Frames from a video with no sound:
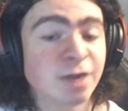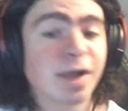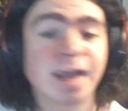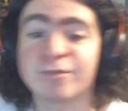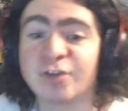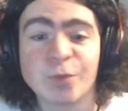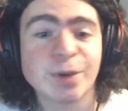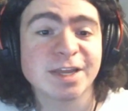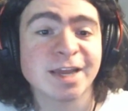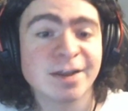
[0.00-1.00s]
I have no
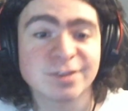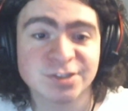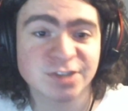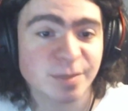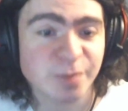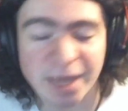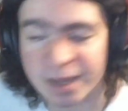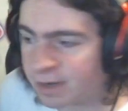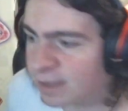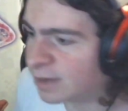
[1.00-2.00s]
idea how this is going to be
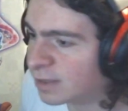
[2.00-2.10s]
edited.